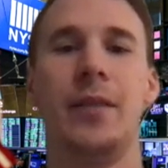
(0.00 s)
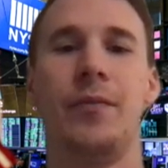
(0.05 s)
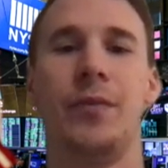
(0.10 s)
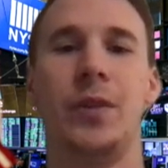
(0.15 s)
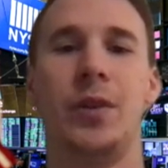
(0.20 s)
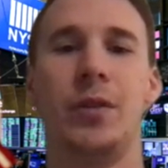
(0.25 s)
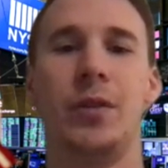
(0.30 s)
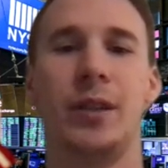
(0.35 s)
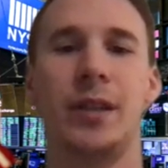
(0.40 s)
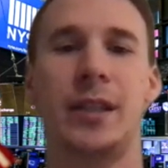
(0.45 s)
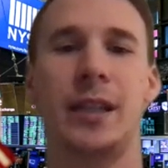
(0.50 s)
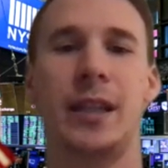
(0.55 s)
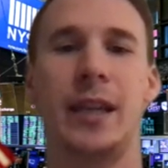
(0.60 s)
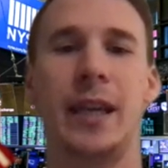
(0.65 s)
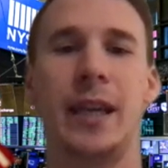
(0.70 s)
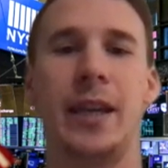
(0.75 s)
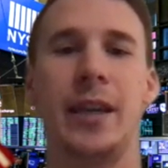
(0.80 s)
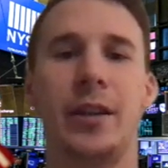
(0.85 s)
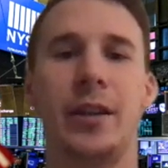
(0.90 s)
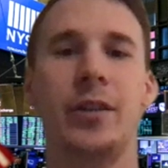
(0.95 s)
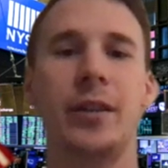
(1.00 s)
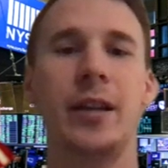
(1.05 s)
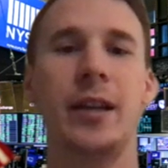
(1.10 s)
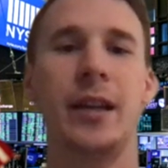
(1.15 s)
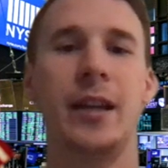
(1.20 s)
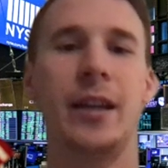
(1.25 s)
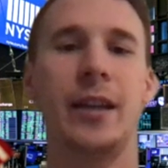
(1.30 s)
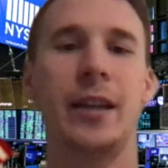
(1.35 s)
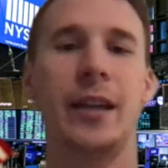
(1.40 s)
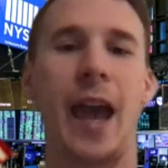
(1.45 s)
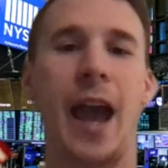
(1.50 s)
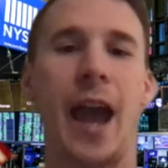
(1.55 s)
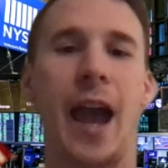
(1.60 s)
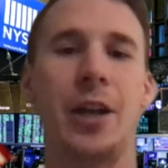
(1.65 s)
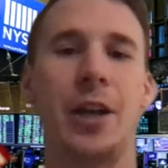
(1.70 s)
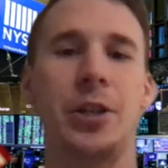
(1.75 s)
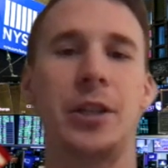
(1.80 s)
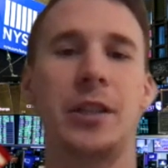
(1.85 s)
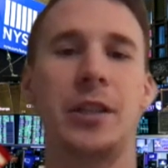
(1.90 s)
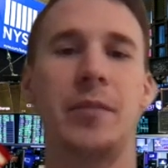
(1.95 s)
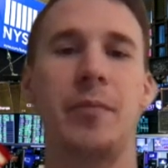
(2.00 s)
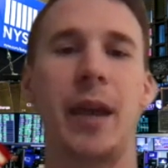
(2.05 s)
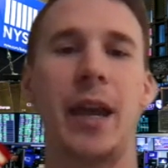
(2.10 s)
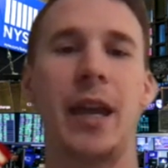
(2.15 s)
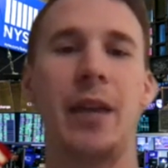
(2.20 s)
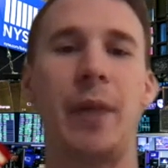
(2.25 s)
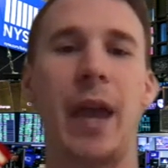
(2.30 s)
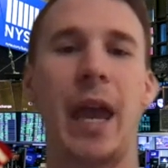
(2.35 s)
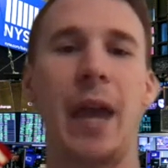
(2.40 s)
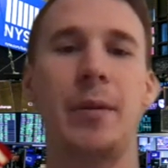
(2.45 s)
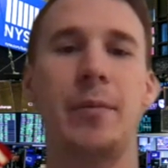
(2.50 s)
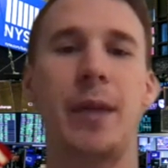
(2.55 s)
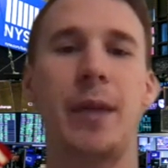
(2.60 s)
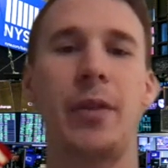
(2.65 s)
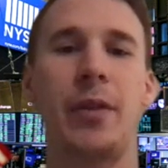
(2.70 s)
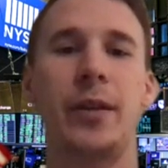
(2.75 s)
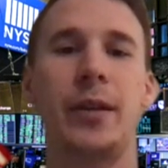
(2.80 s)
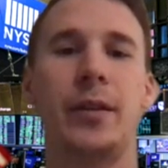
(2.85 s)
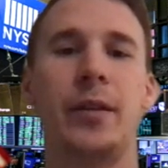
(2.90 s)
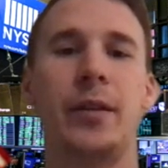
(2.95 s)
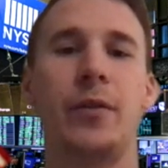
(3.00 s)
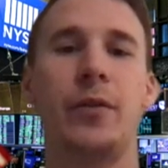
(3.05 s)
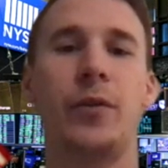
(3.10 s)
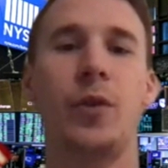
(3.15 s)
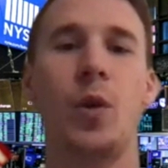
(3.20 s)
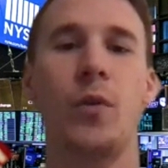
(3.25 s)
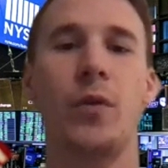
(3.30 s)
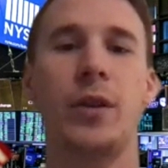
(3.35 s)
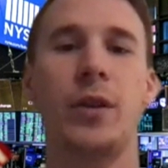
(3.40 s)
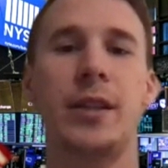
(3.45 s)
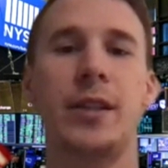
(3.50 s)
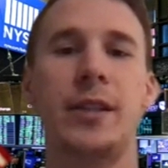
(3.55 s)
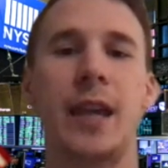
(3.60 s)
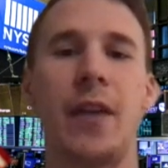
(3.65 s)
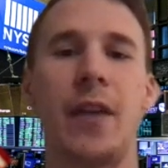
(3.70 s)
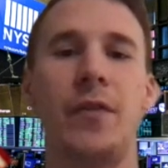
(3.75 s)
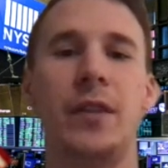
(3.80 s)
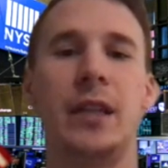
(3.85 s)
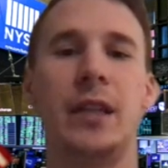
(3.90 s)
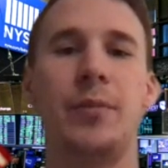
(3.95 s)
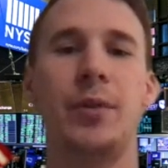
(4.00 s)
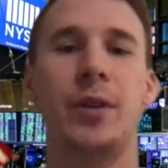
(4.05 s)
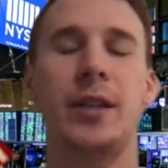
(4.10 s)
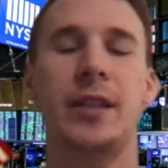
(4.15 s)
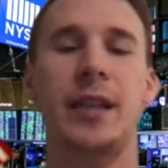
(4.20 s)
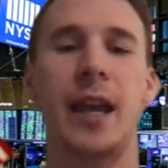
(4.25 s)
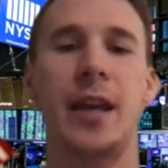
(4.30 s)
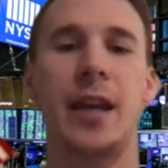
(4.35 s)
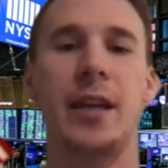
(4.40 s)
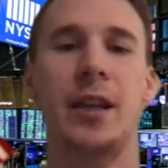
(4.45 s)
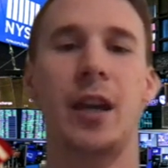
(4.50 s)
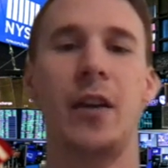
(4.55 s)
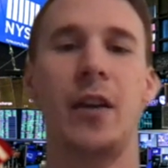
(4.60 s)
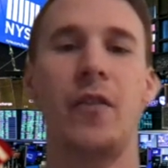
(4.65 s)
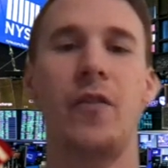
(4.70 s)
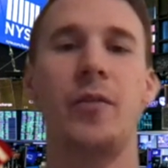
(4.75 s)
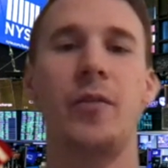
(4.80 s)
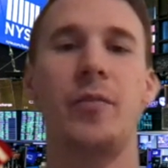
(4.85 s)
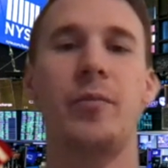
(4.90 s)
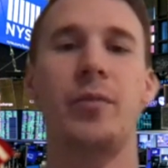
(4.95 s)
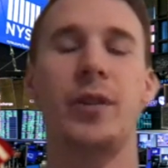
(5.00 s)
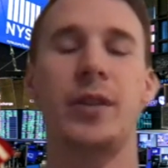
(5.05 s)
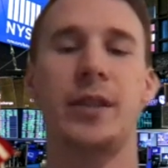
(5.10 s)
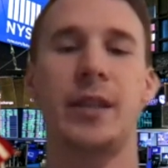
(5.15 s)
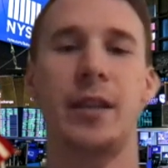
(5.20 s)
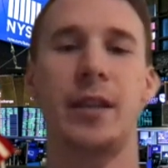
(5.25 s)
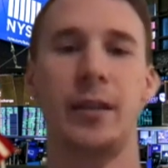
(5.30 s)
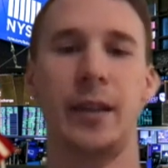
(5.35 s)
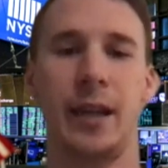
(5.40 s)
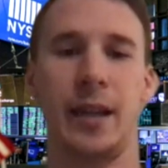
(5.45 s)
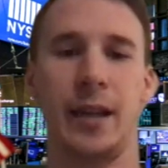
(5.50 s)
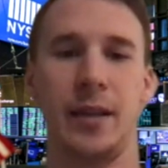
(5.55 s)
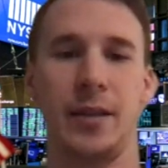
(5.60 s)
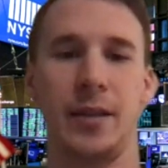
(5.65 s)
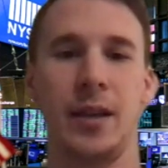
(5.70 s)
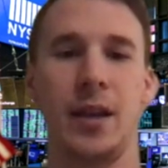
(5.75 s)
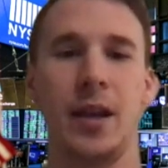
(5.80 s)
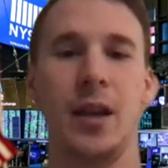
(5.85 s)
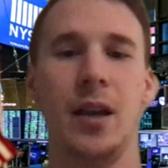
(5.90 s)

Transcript: You can see here, cash is the main payment method for over 70% of Brazilians.